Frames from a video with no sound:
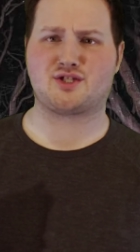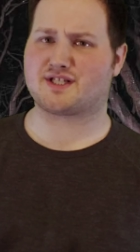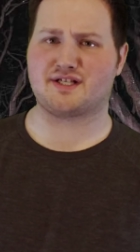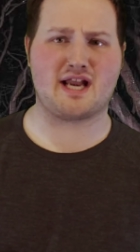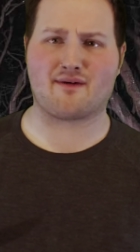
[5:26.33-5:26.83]

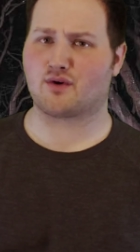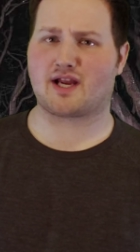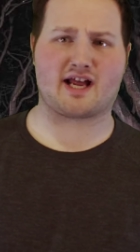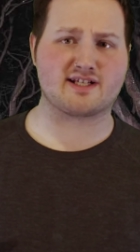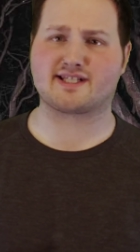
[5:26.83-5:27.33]
that just
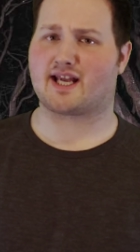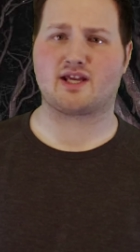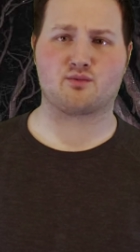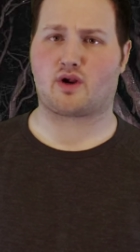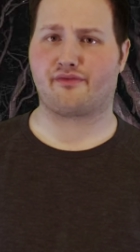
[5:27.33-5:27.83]
never got a
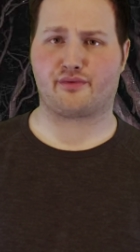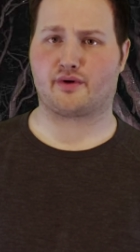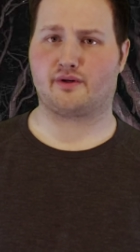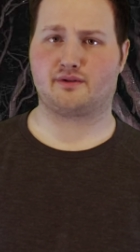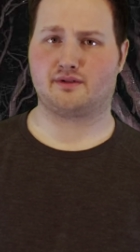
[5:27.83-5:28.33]
second
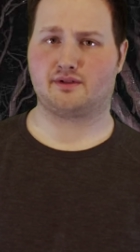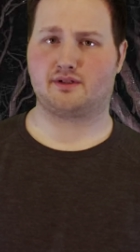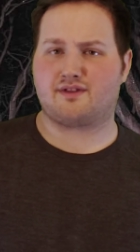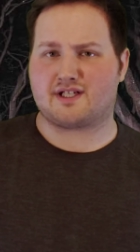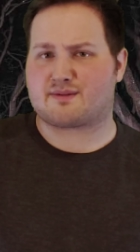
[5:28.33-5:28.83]
run through.
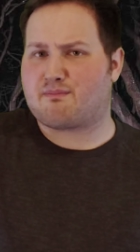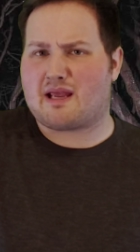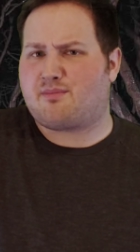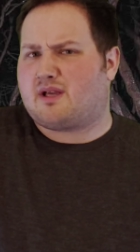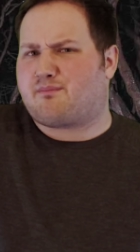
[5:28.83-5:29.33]
And
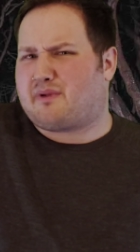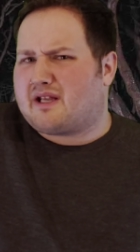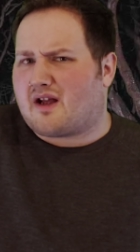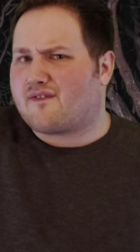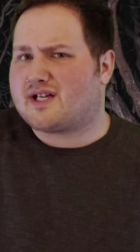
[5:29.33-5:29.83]
this may be a
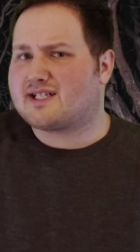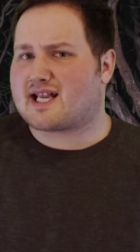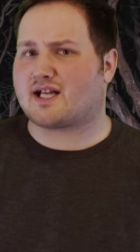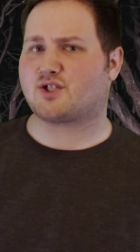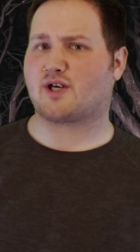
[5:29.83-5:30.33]
bit of
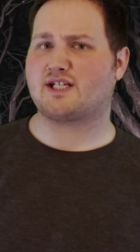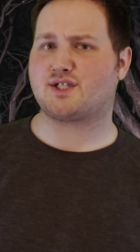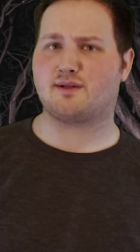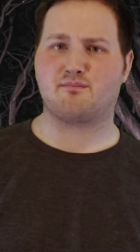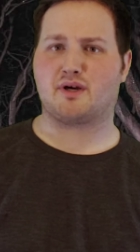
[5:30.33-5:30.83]
an
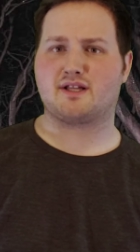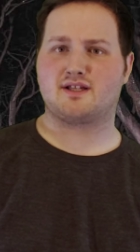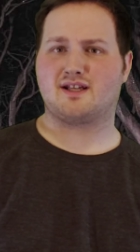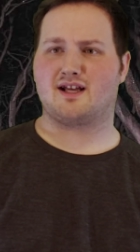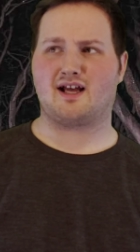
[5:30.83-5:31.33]
exaggeration,
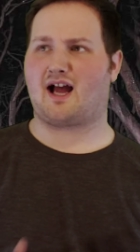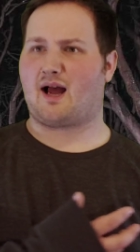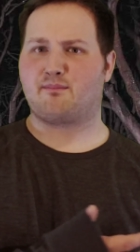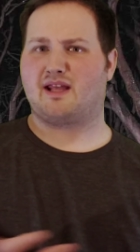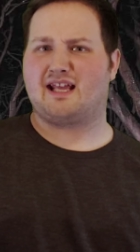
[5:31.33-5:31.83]
but
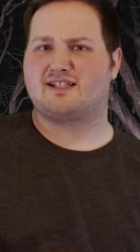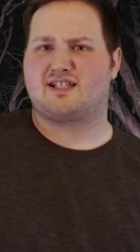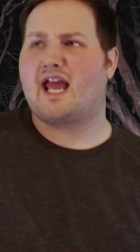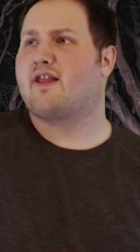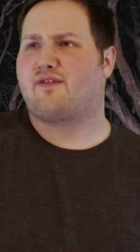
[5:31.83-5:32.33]

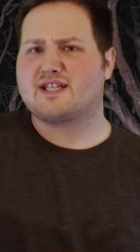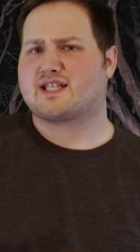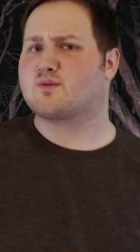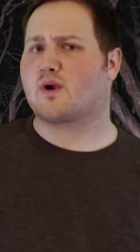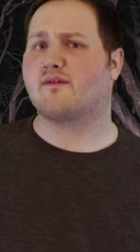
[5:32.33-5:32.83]
it,
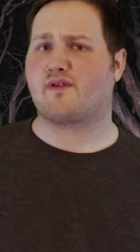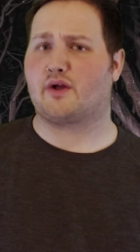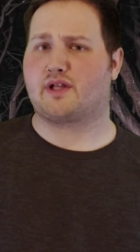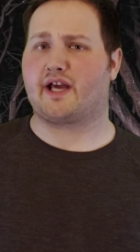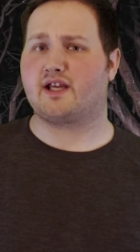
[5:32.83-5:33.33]
it, this is what
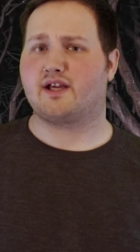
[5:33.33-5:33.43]
it felt